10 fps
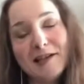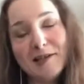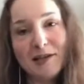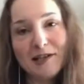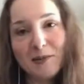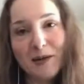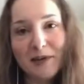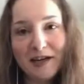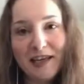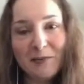so that's why we
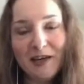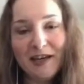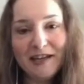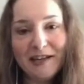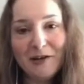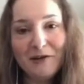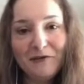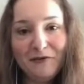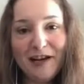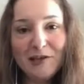are keeping, the
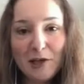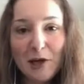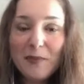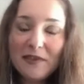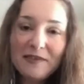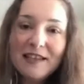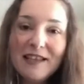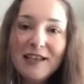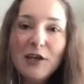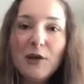French up, and,
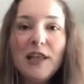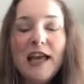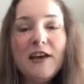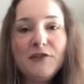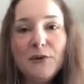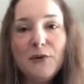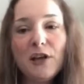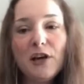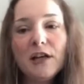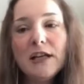they have to go
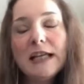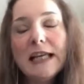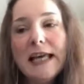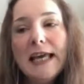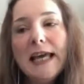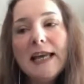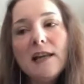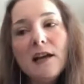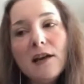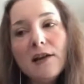along. And then
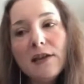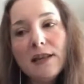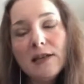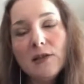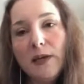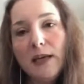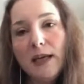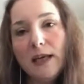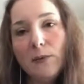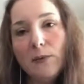the other thing that
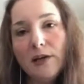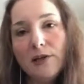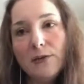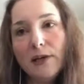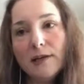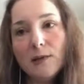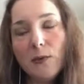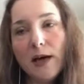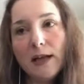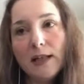we are doing as
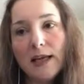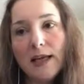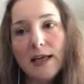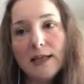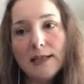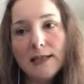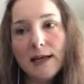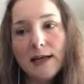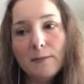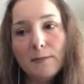well is
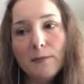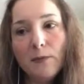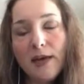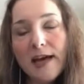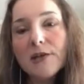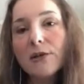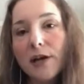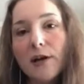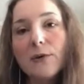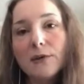we actually
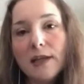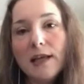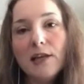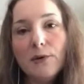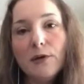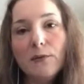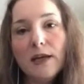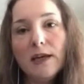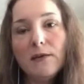are continuing with